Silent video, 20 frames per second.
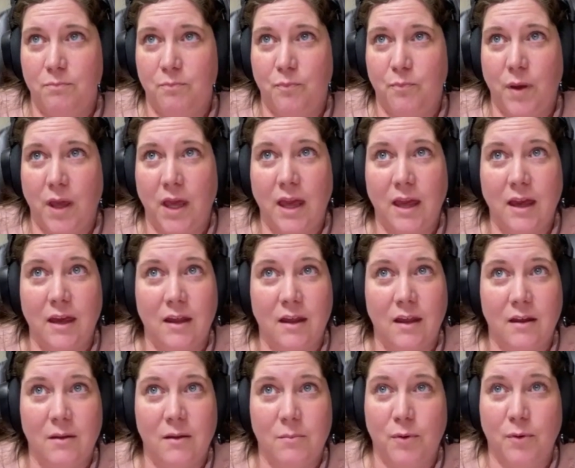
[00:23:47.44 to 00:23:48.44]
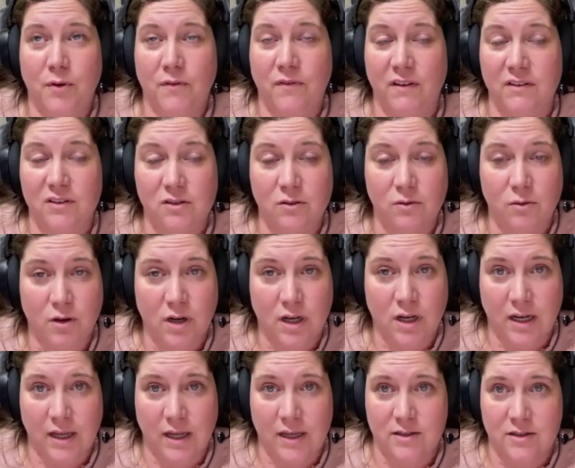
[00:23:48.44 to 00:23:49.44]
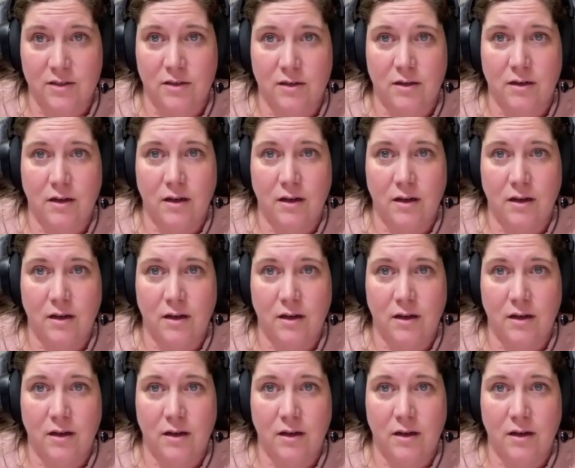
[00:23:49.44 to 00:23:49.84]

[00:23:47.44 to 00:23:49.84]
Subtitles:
being a professional organizer,